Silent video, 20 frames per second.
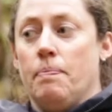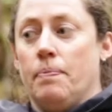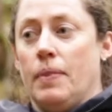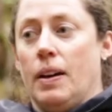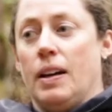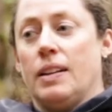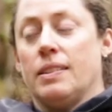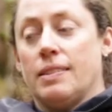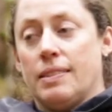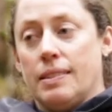
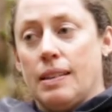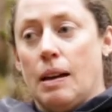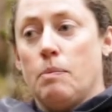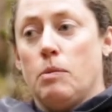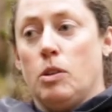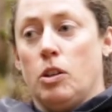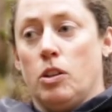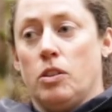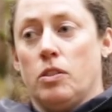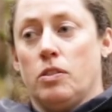on some
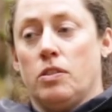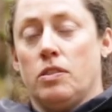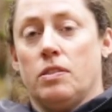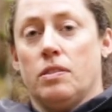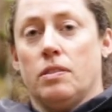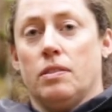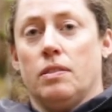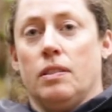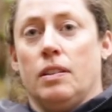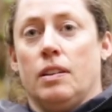years
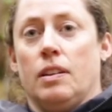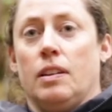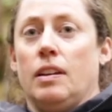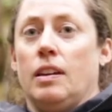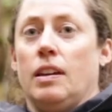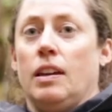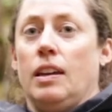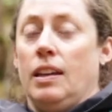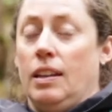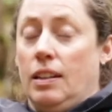
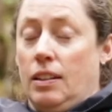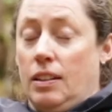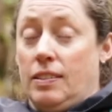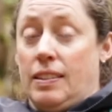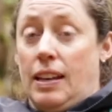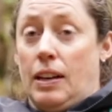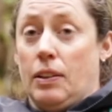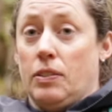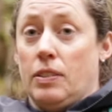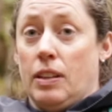in
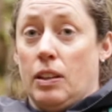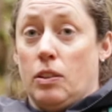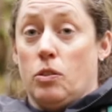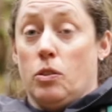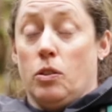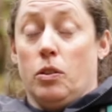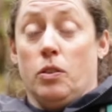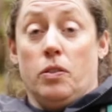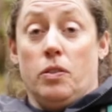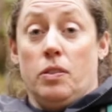South
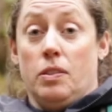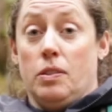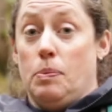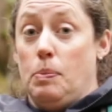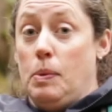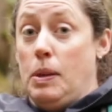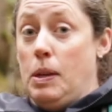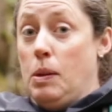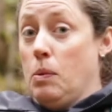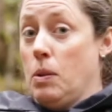Central, this
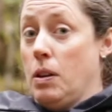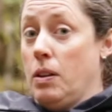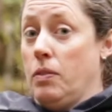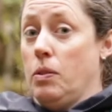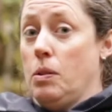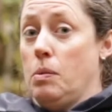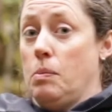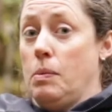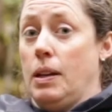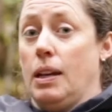being one of
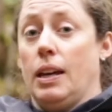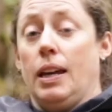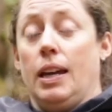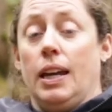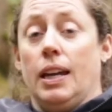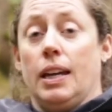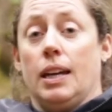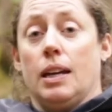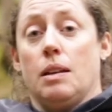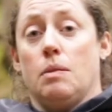them,
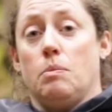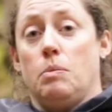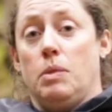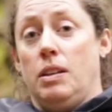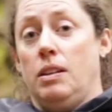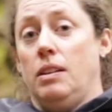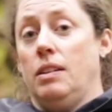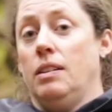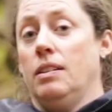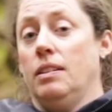it can
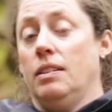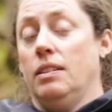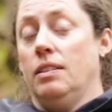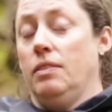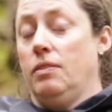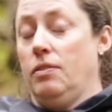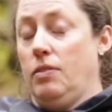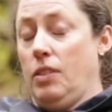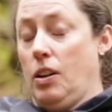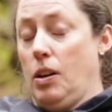be
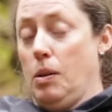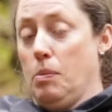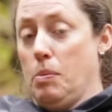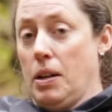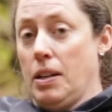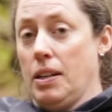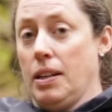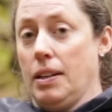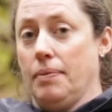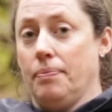very
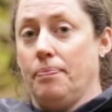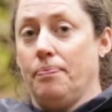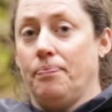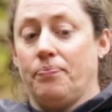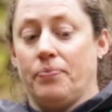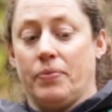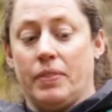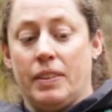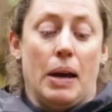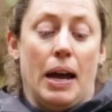abundant.
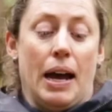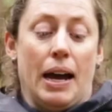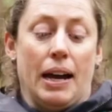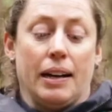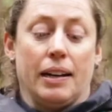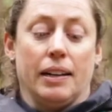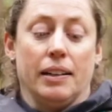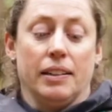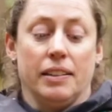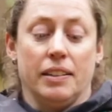
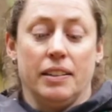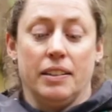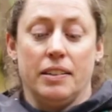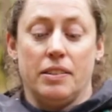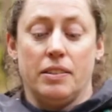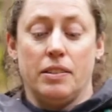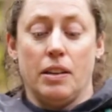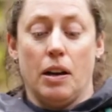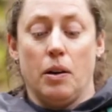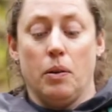
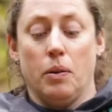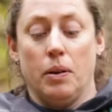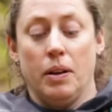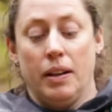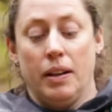So